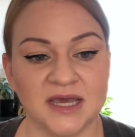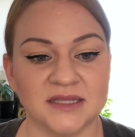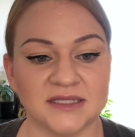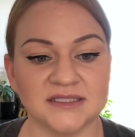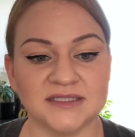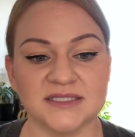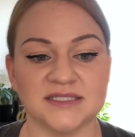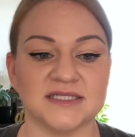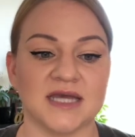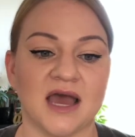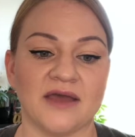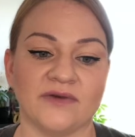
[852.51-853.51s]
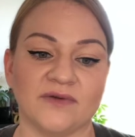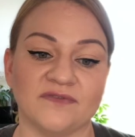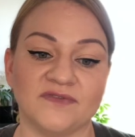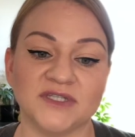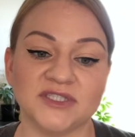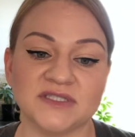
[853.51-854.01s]
This leads to higher
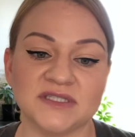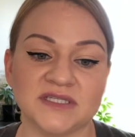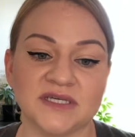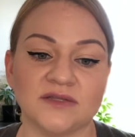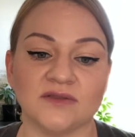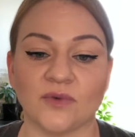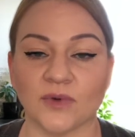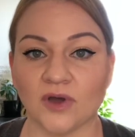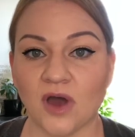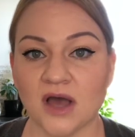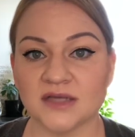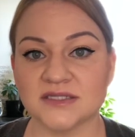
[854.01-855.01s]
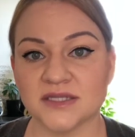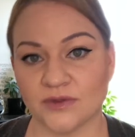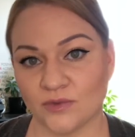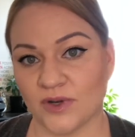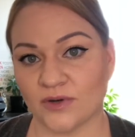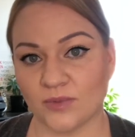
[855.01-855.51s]
efficiency, lower costs, and
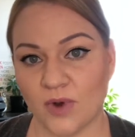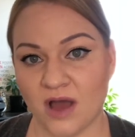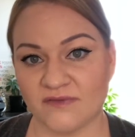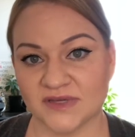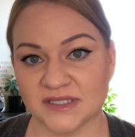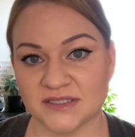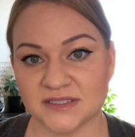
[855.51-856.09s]
greater profits.